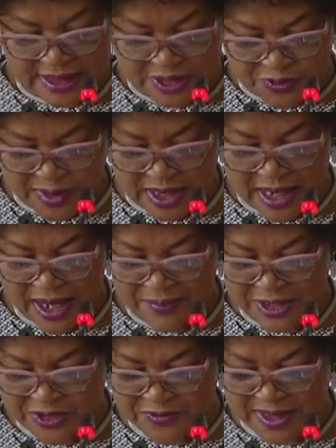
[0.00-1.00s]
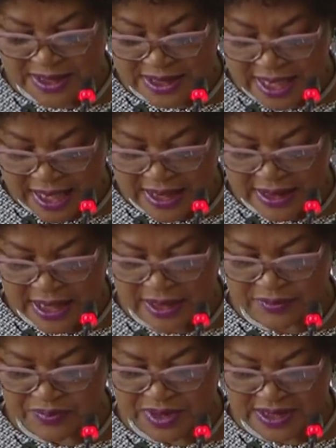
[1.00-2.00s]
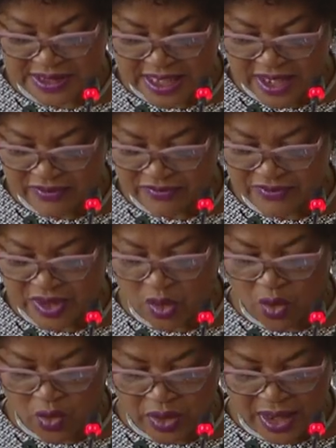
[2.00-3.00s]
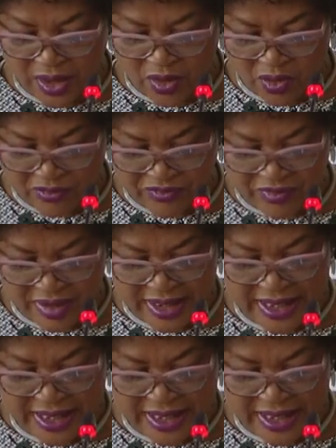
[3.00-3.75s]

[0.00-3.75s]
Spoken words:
The Speaker must maintain and preserve the order of